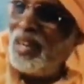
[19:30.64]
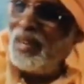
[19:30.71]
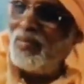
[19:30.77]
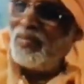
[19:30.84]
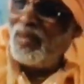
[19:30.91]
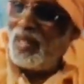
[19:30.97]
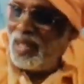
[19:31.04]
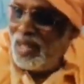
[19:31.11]
It did
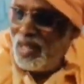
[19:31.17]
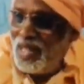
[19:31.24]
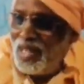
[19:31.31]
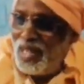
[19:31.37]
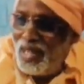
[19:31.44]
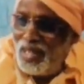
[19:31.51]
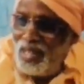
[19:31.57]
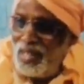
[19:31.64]
not change
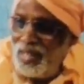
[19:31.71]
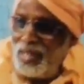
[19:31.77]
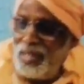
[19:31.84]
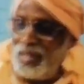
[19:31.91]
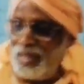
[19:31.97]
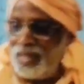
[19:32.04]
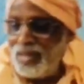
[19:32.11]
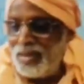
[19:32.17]
itself.
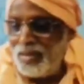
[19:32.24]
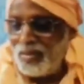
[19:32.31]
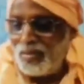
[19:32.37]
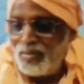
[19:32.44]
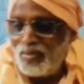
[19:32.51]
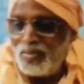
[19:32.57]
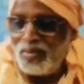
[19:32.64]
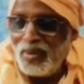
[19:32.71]
You changed.
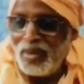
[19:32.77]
